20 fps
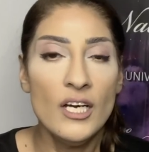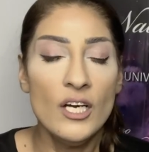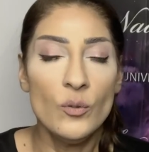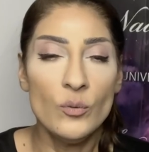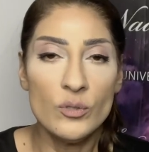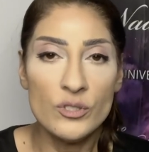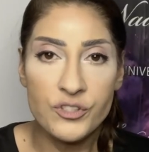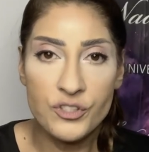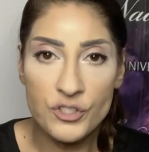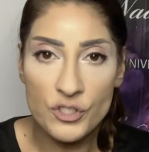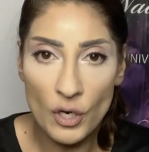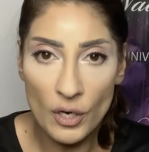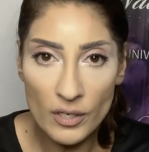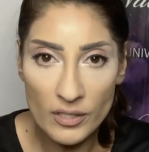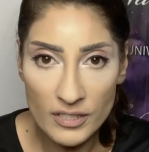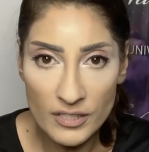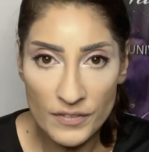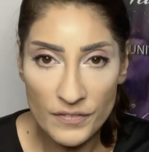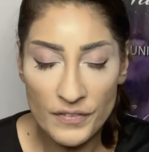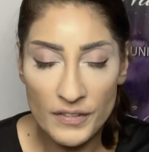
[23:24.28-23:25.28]
we'll
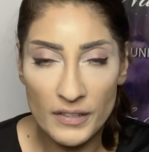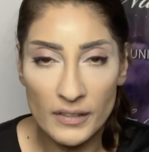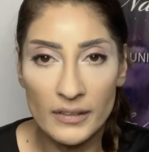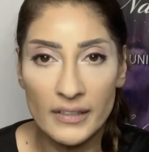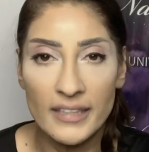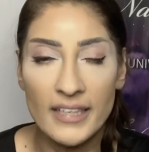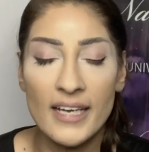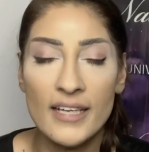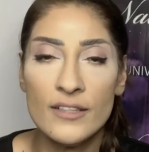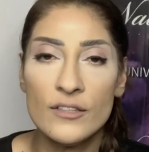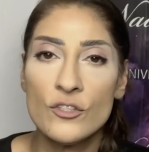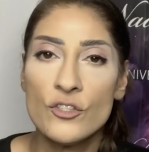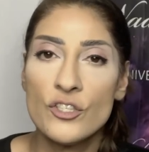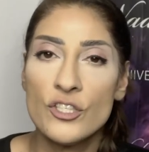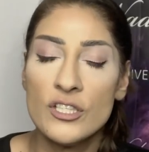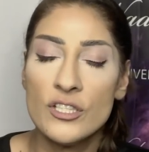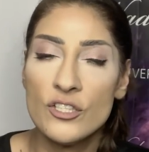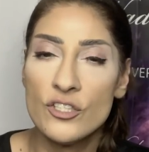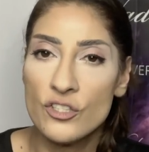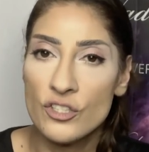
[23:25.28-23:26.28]
start to feel the
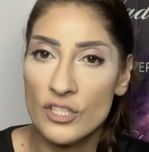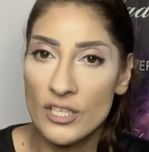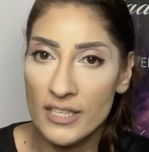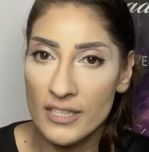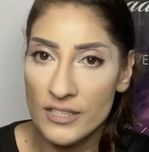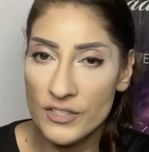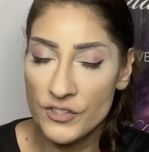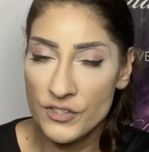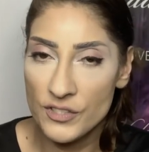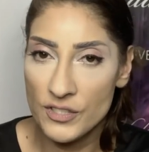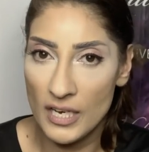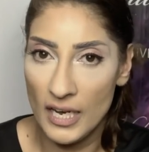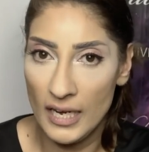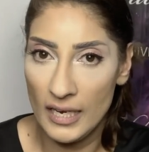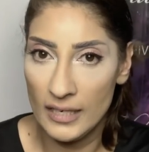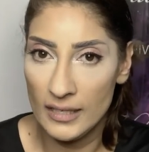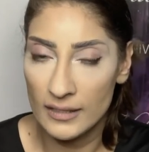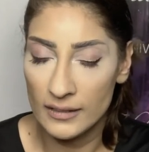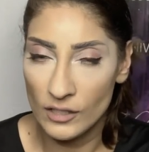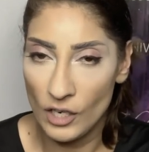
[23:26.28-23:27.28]
energy just
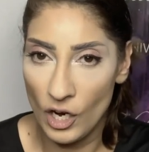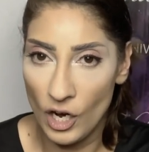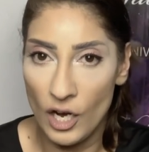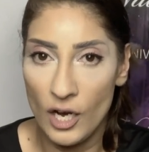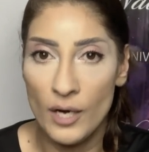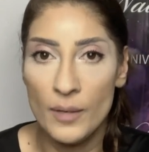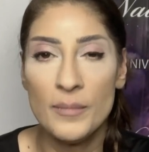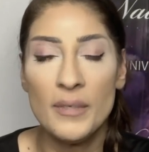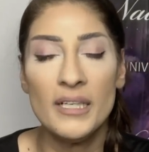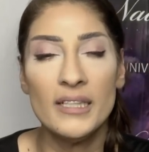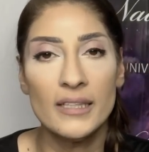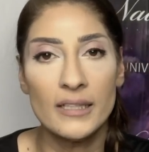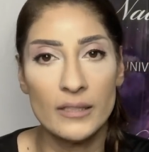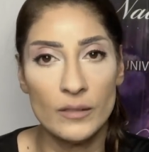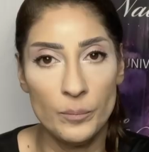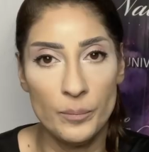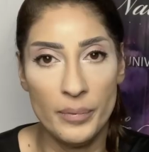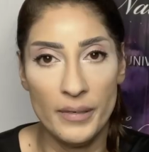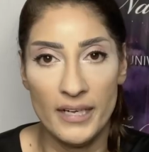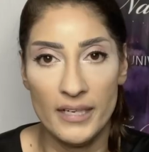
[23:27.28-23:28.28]
uh, calm a
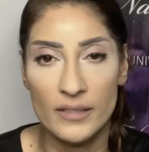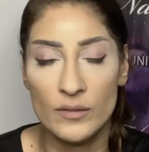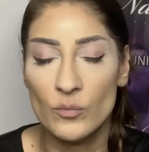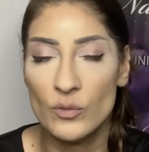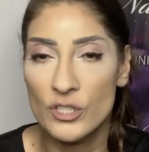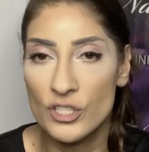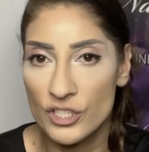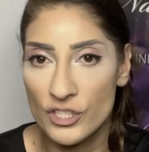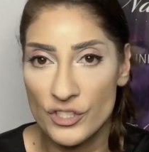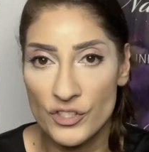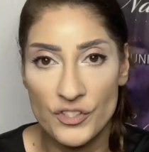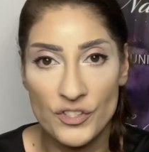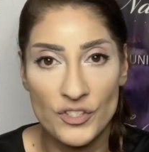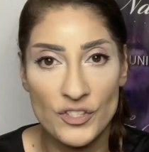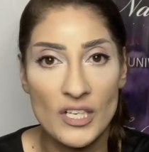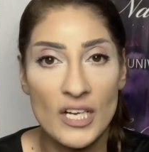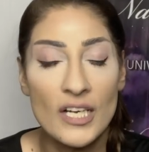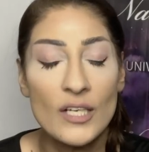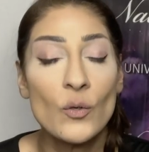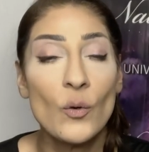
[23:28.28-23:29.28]
little bit, which is
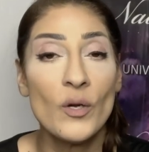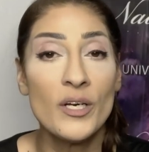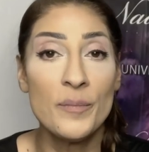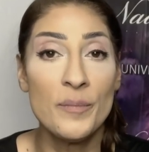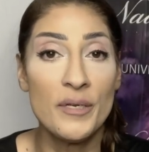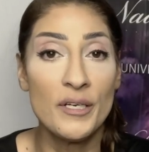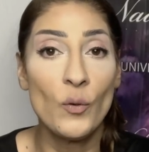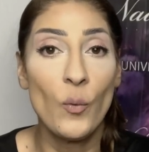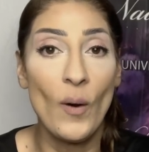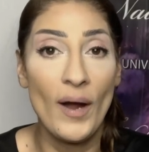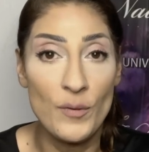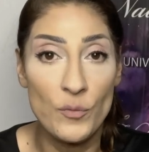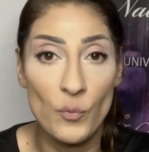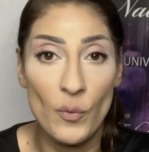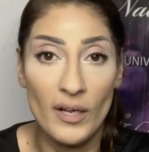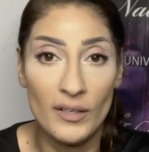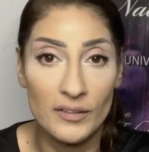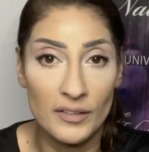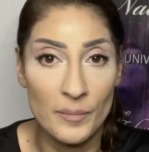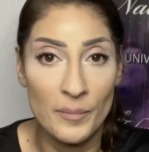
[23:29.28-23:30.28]
going to be quite
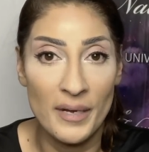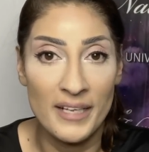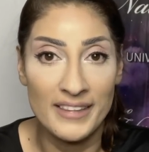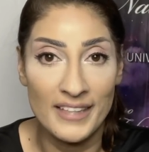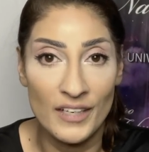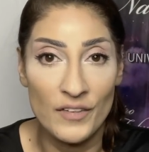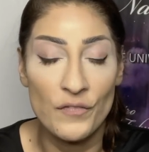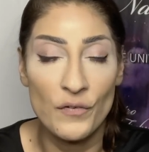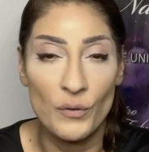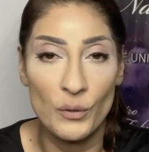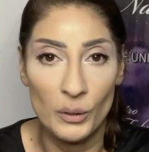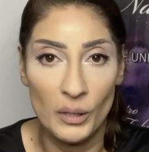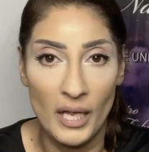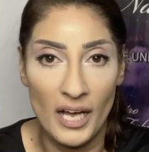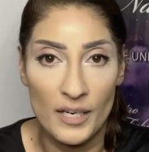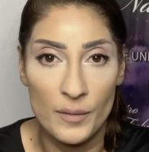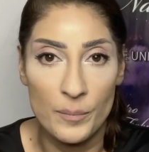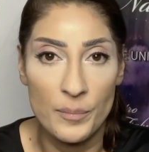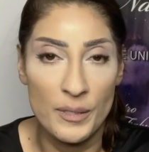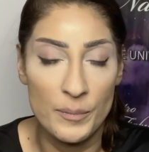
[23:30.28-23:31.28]
welcome, I think, for a
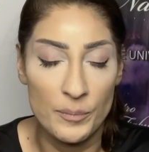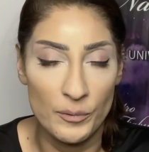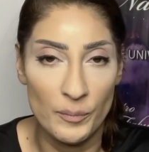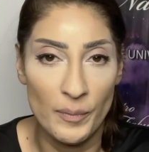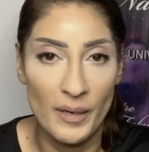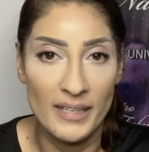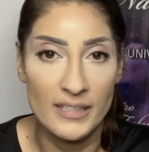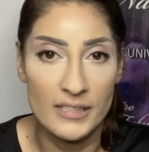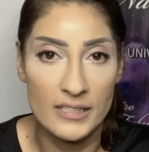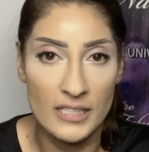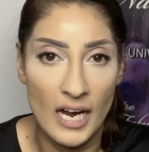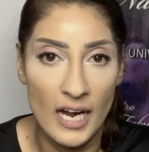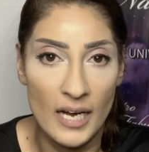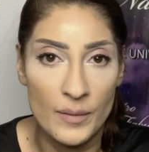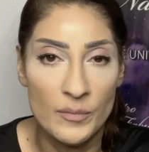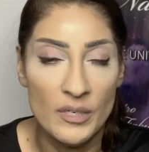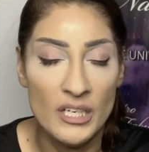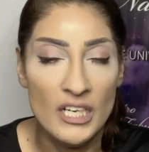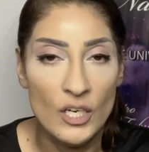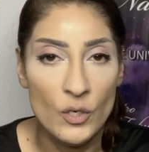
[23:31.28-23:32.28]
lot of people by the
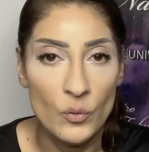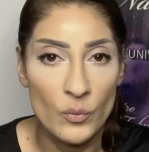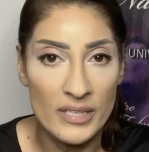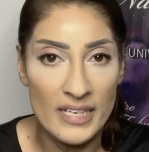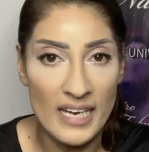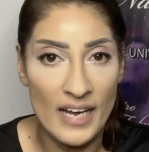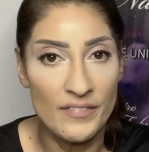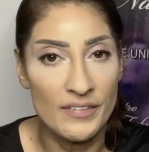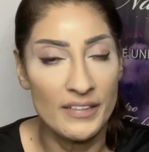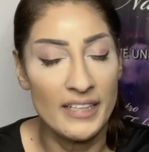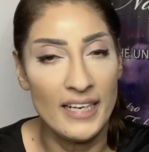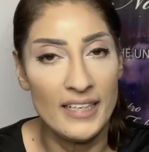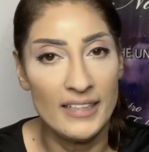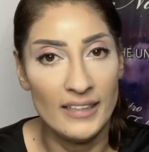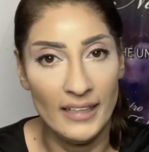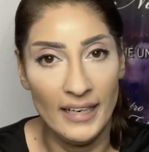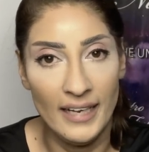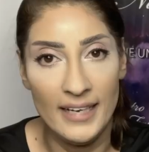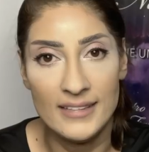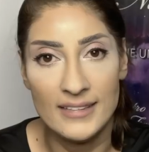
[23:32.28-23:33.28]
time we navigate
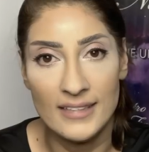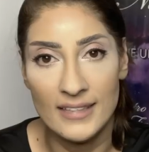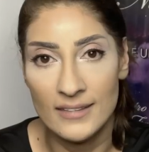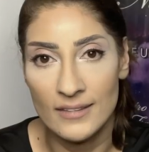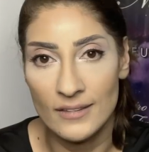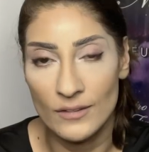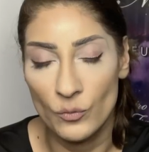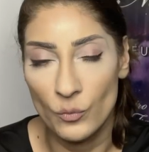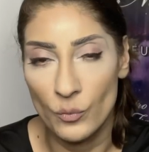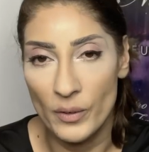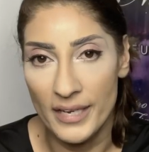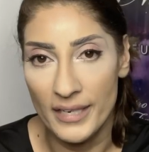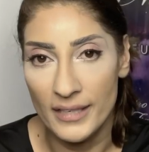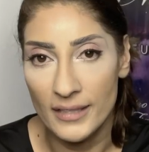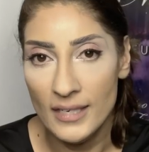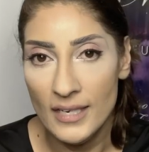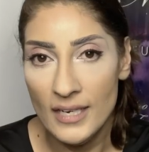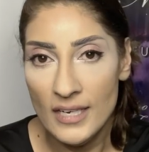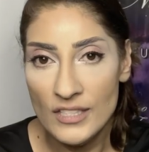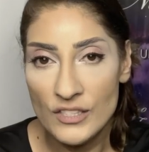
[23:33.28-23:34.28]
late into the week.
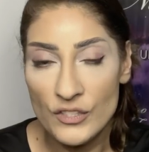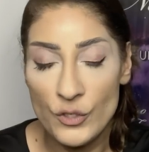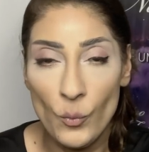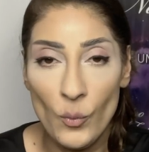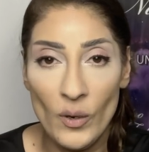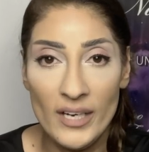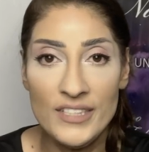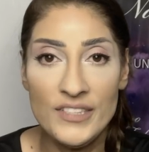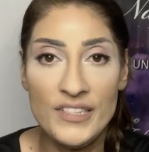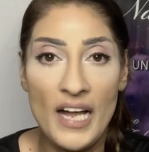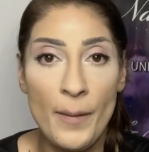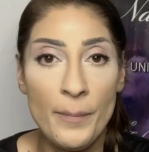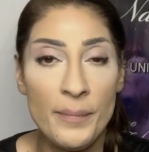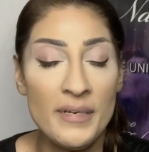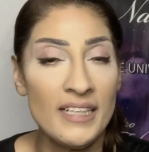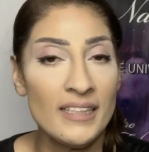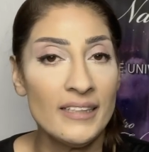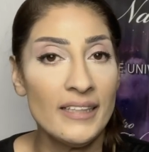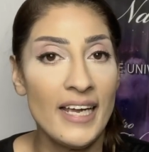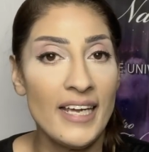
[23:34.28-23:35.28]
So, what is
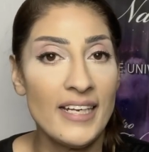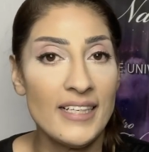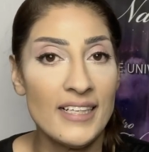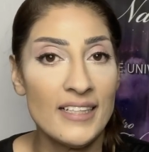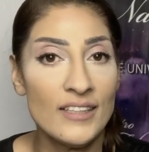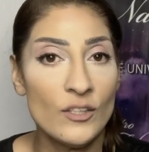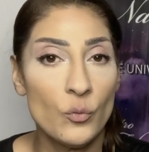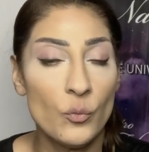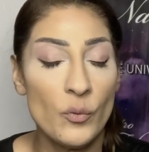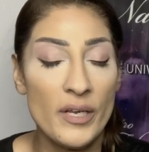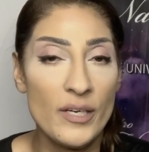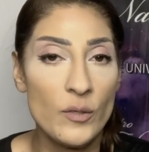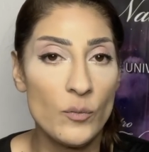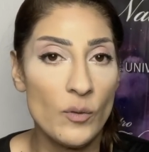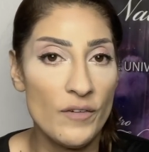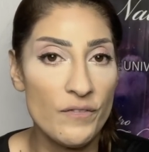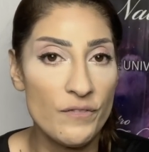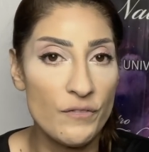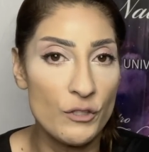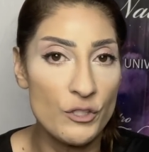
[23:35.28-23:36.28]
happening late in the week?
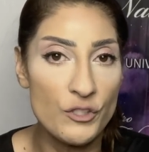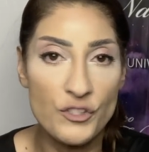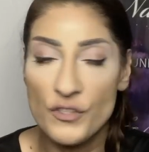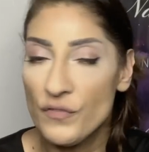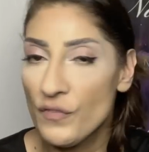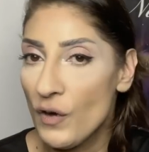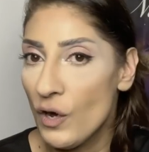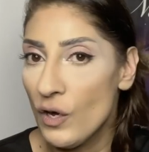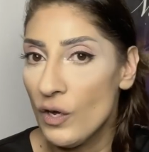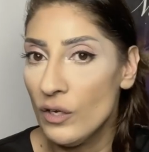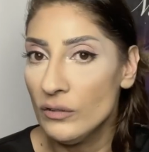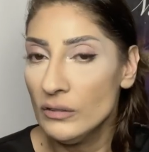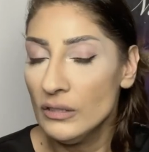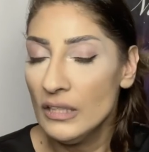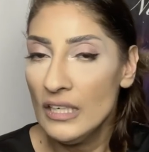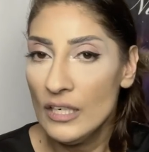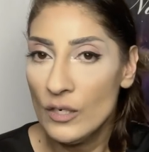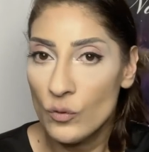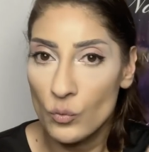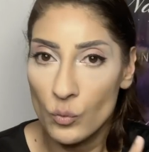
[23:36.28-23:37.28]
Well, first of all,
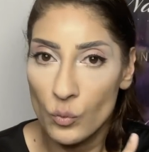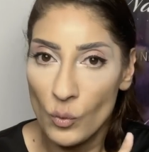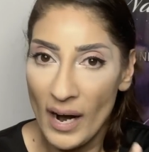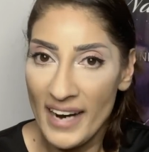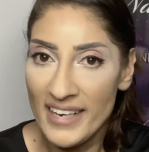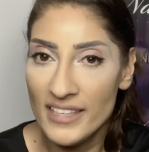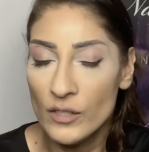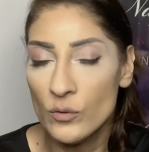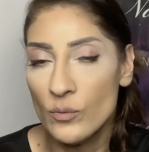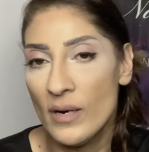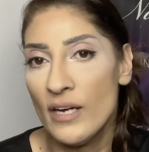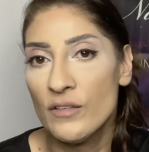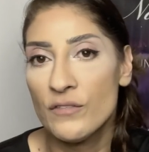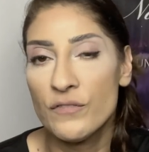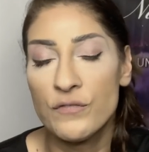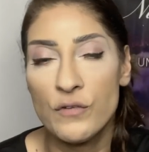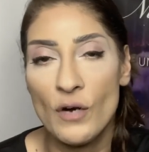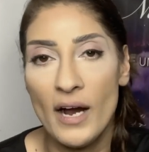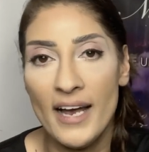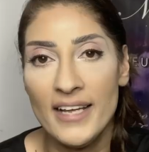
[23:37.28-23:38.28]
right around
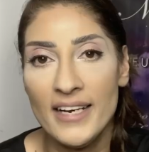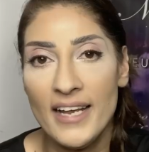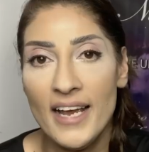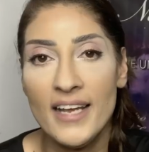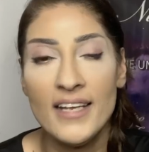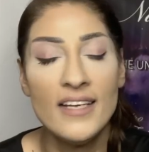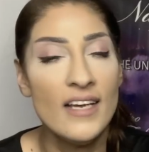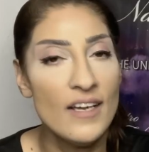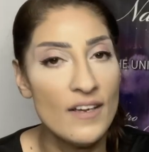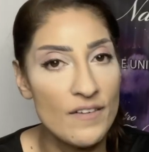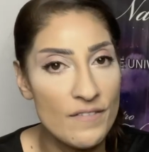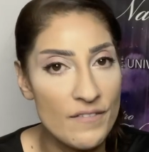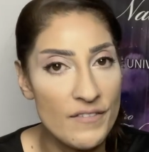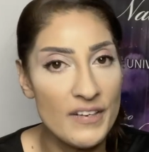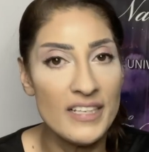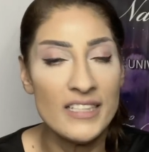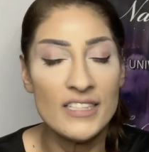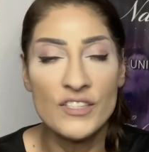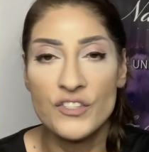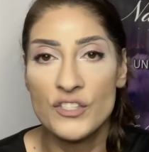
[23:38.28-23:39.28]
Friday,
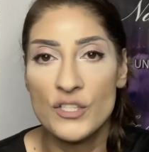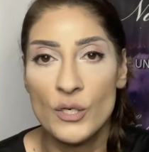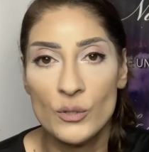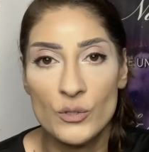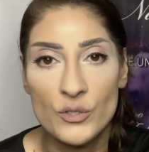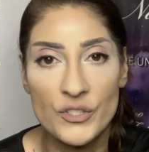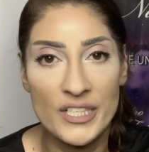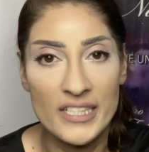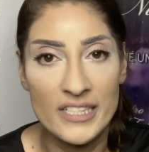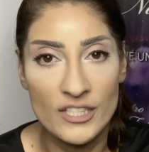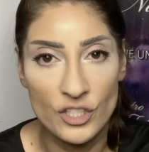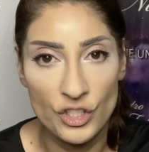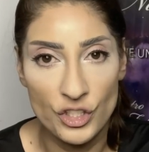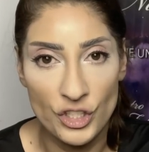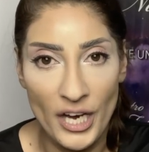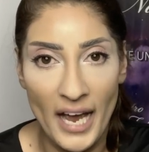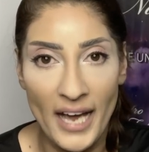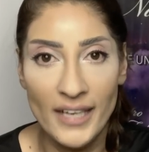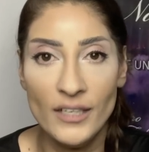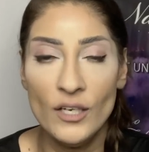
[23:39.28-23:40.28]
Venus goes into
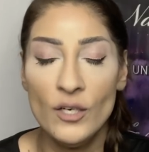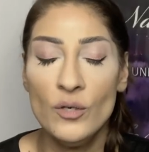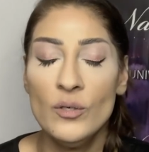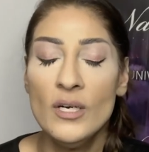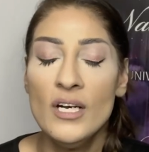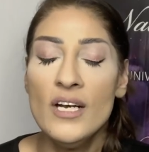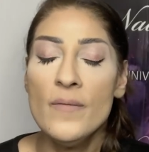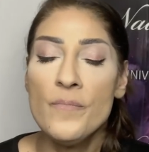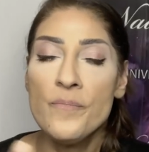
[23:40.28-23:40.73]
shadow.